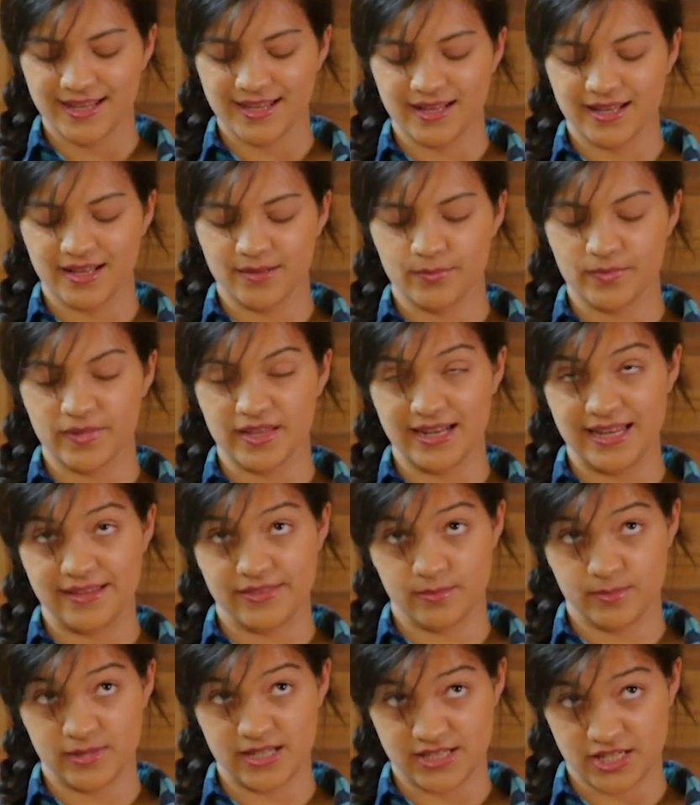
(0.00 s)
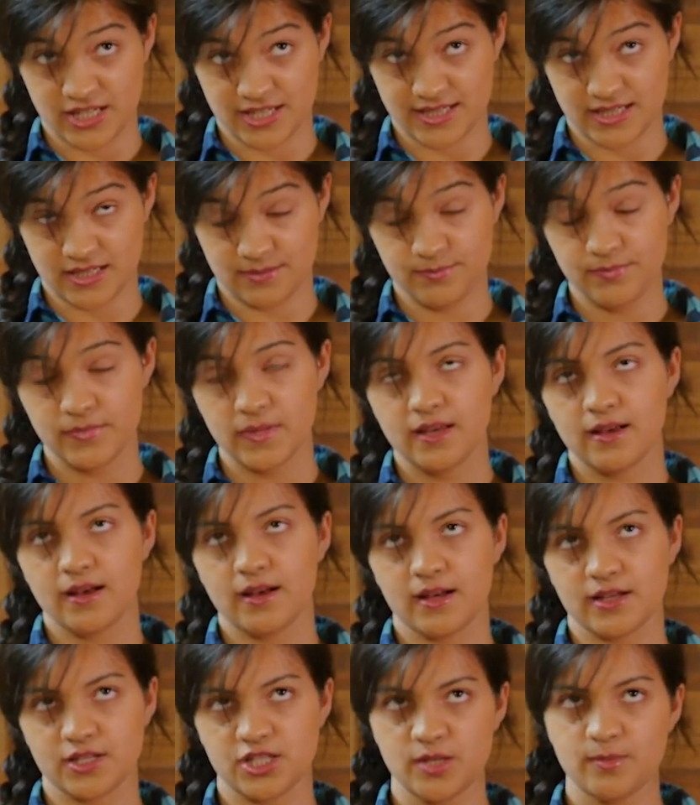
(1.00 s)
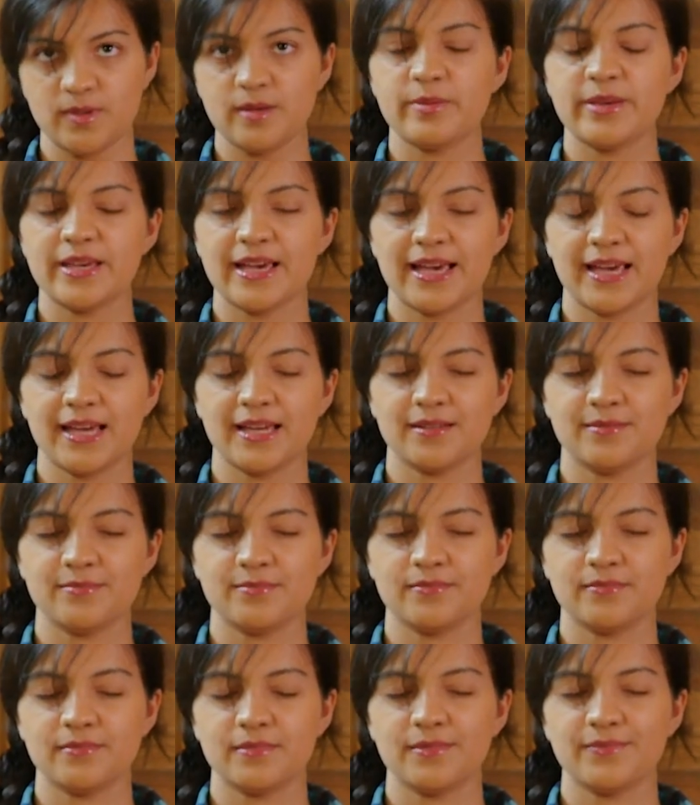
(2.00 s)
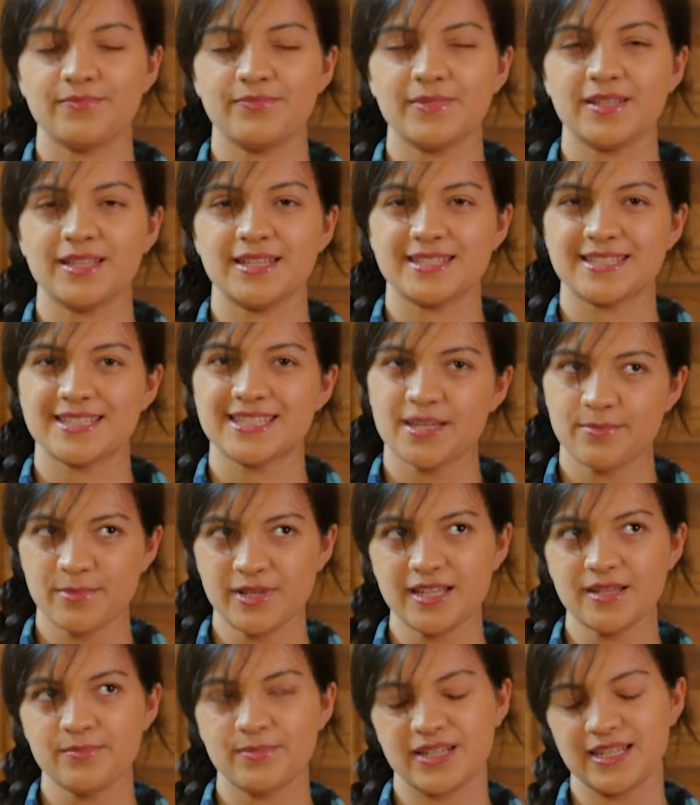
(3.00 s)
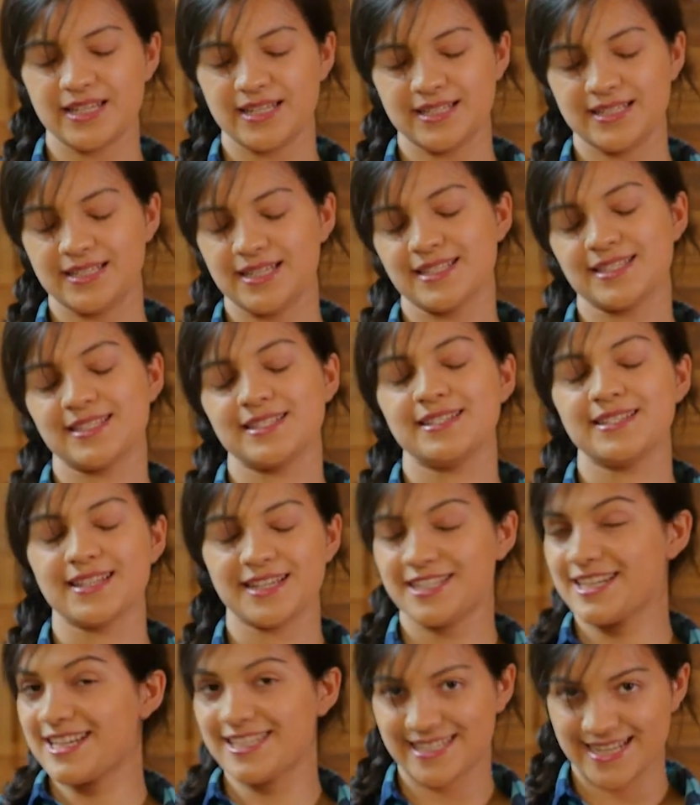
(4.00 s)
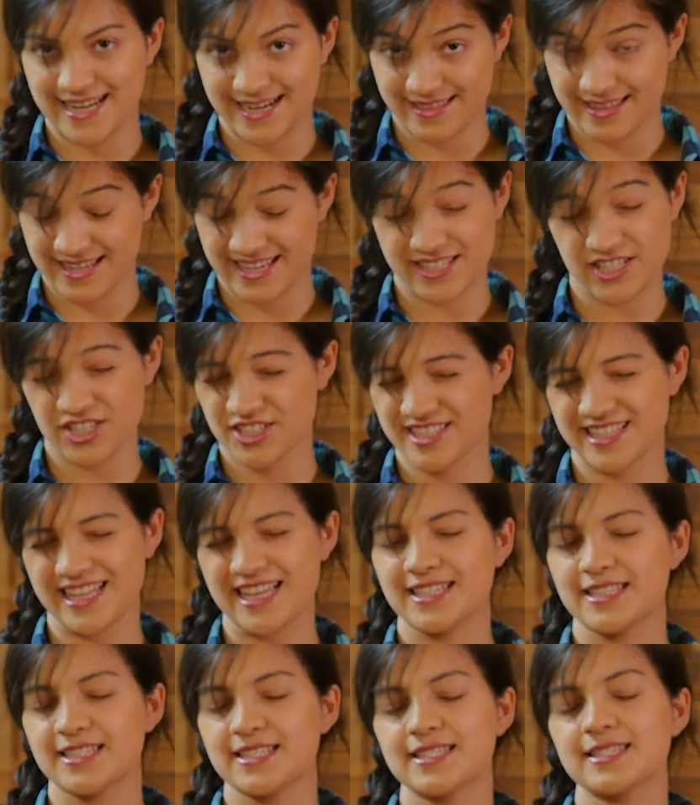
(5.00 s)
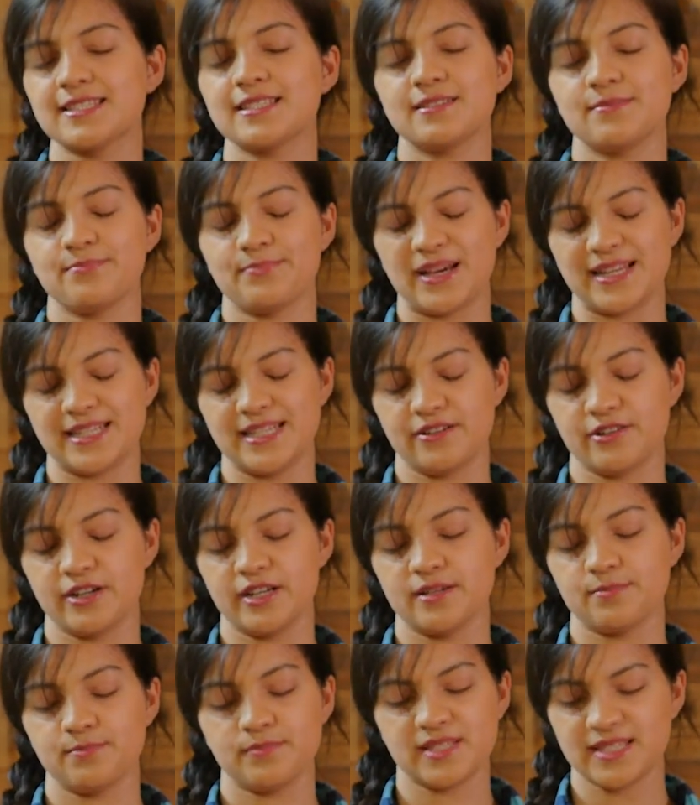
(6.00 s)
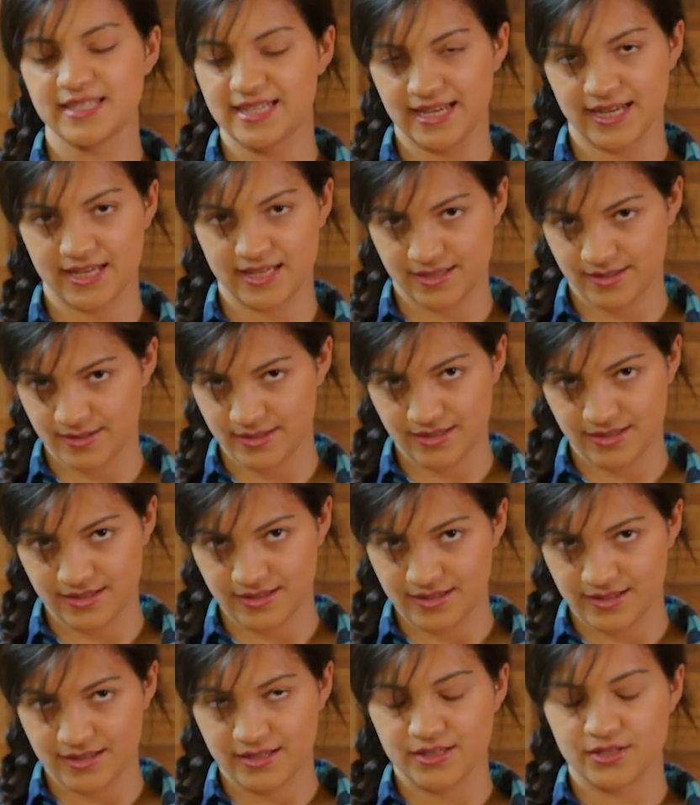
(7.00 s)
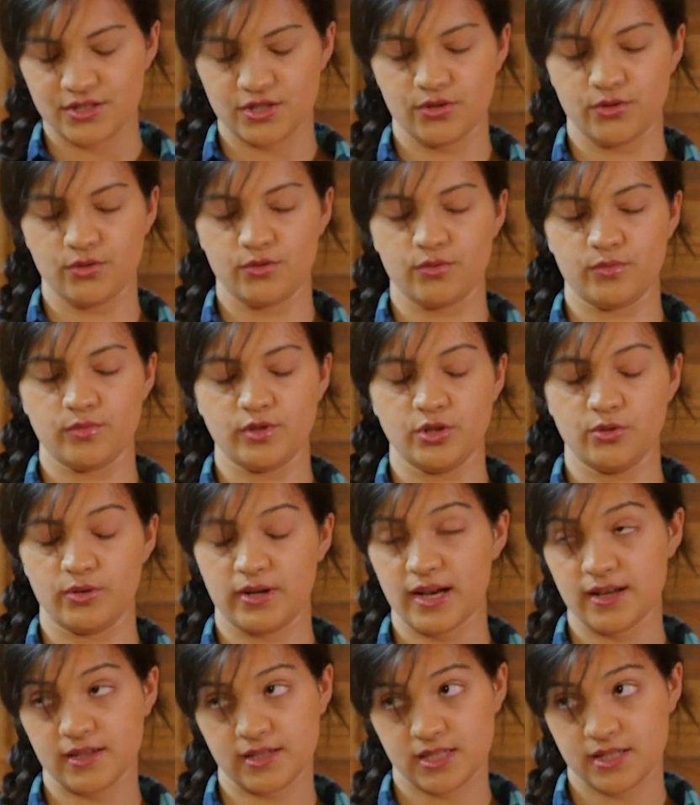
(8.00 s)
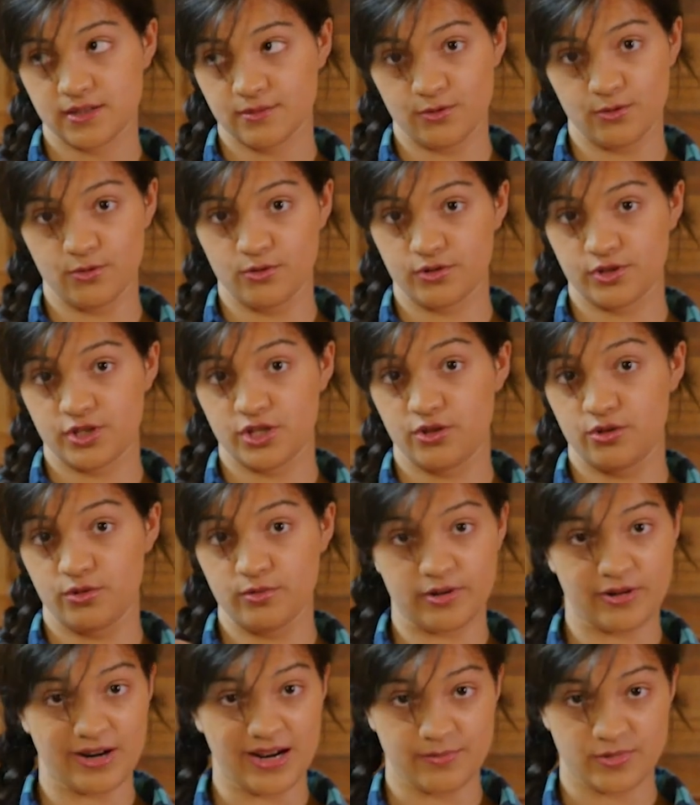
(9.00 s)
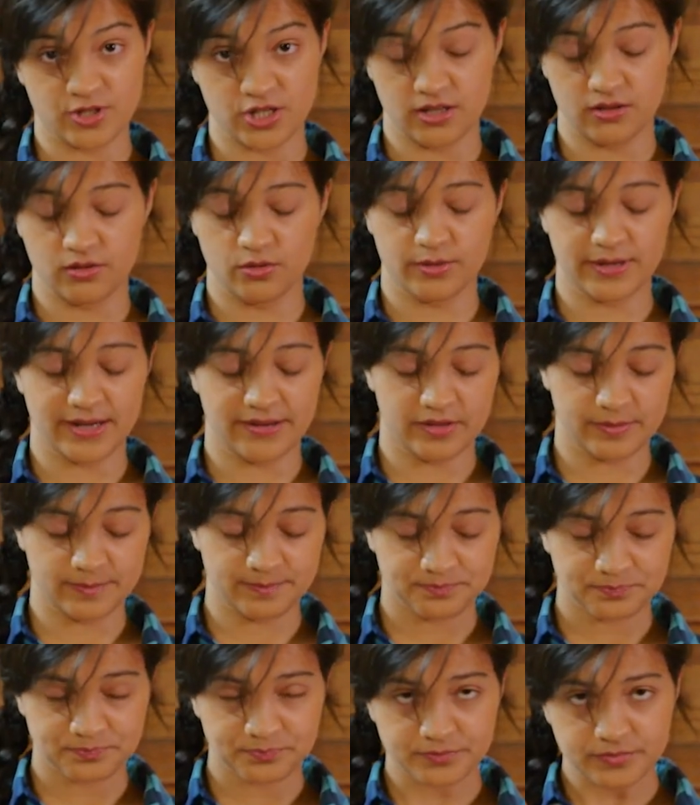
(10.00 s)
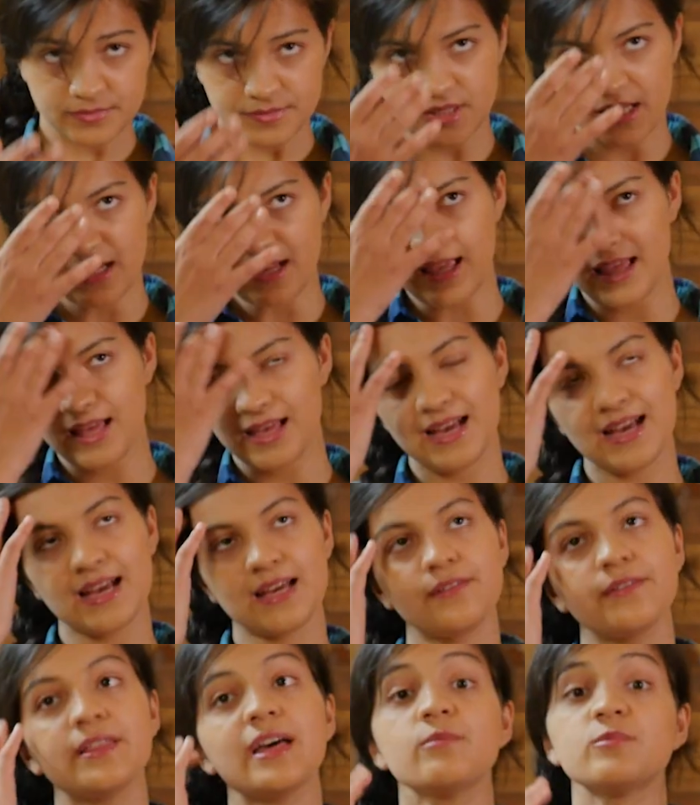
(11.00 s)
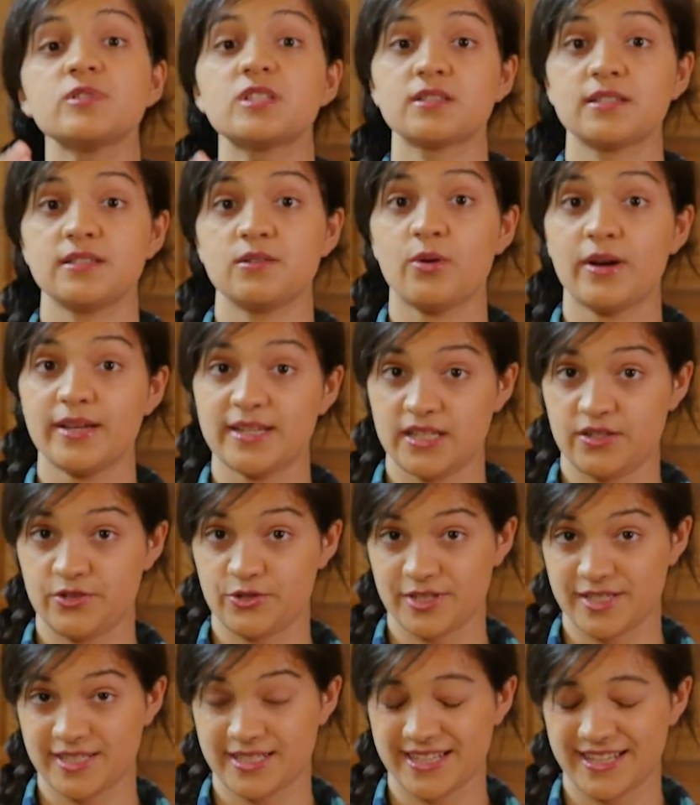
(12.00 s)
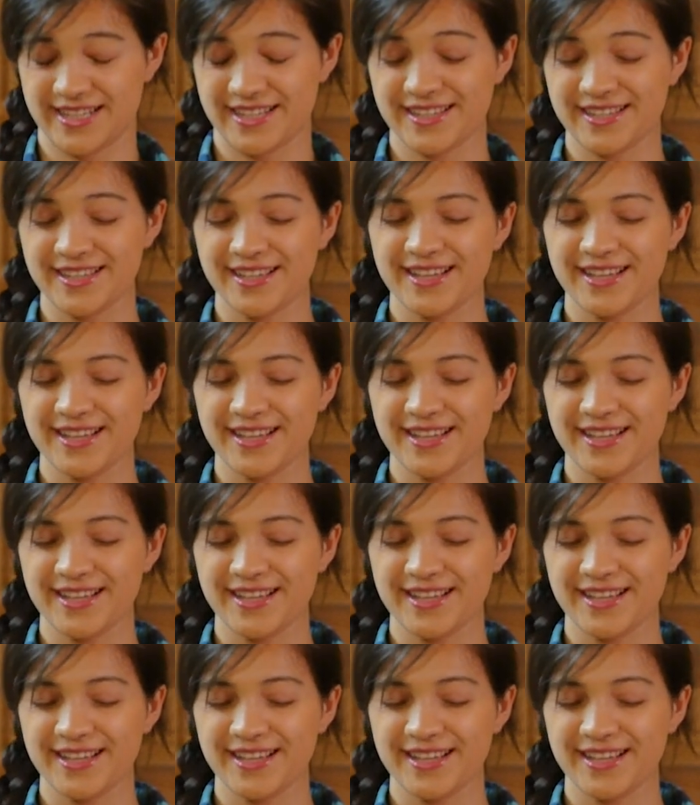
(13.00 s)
um, they let them digest them. Uh, GBPA is similar, but it doesn't digest anything. It just lets bacteria stick to your gut or to a crab shell or whatever. And that was quite interesting